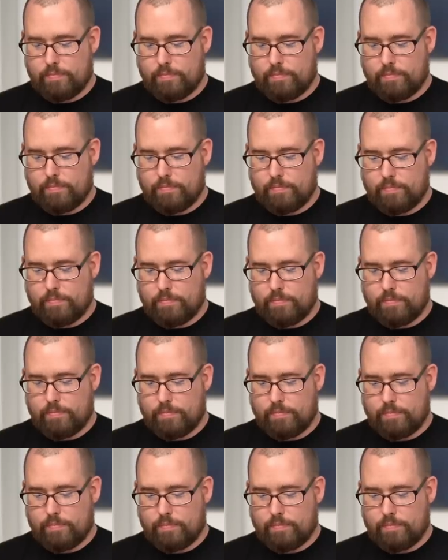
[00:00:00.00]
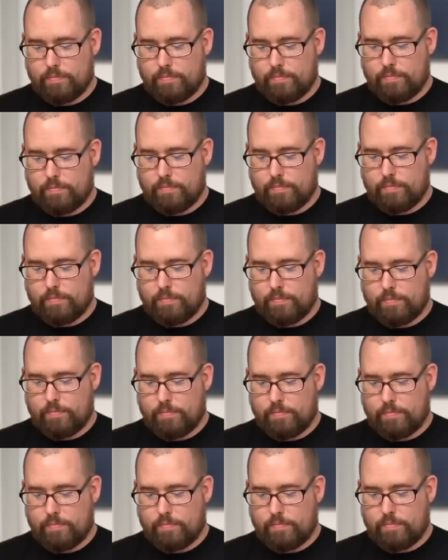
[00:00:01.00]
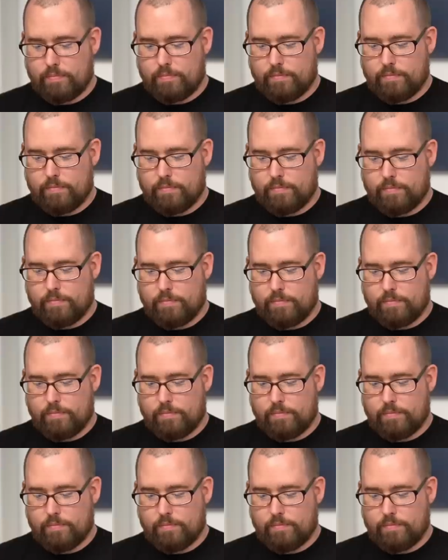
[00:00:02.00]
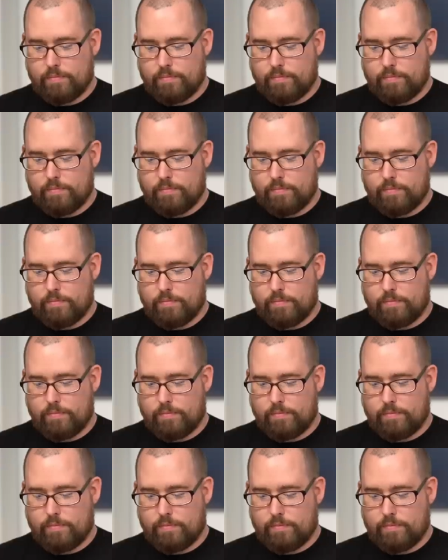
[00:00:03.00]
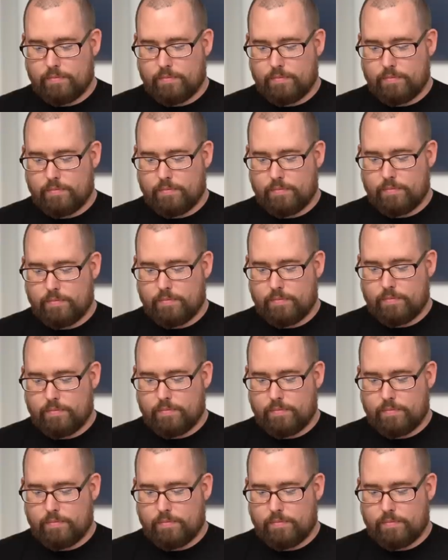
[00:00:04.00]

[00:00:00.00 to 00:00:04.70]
This person isn't speaking.